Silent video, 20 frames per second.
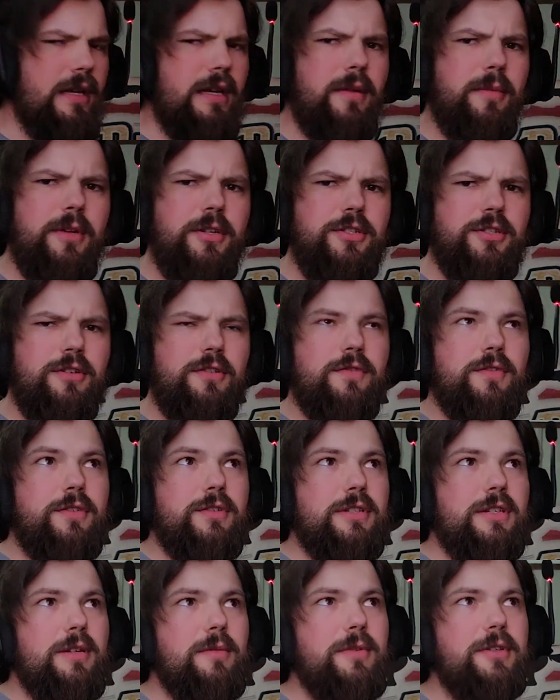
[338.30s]
And I'm not sure if
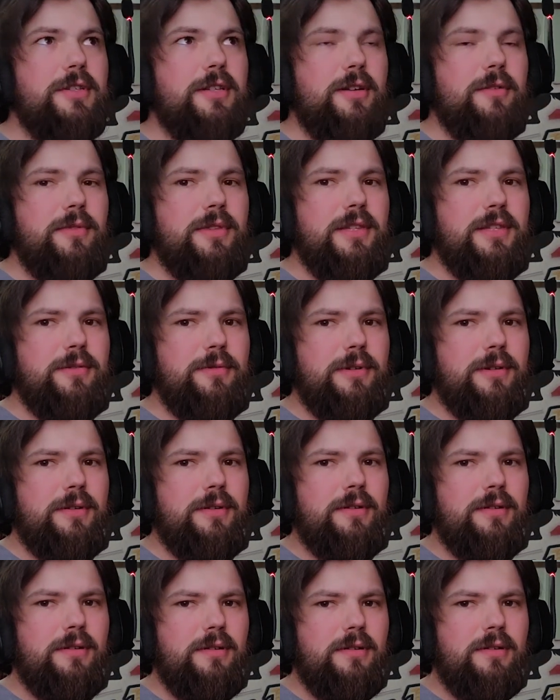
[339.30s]
there's any music with this one.
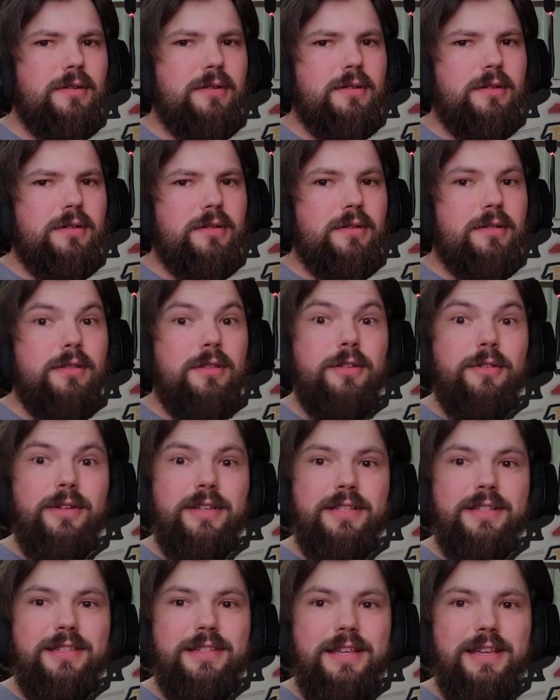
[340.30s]
There
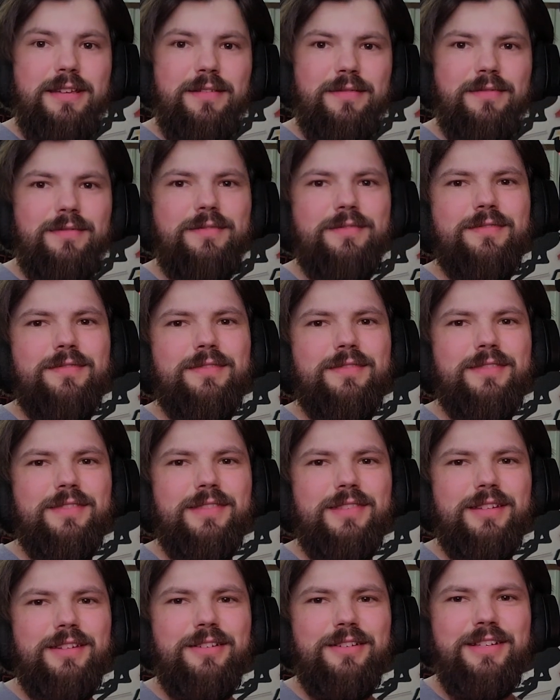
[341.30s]
is, see?
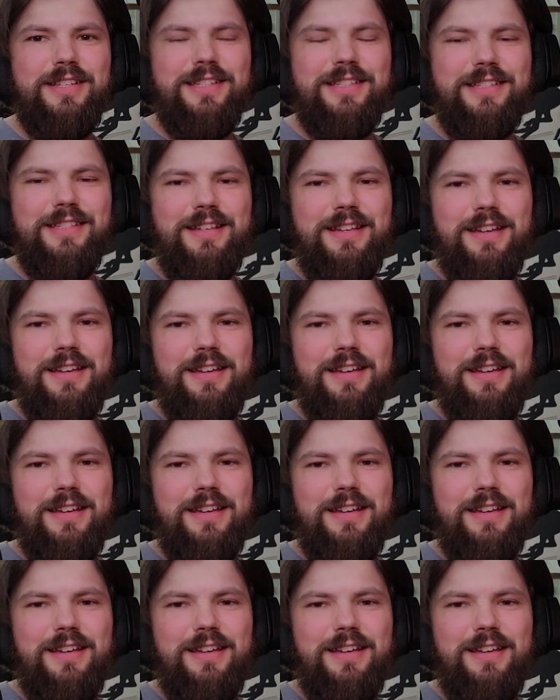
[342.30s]
There it is.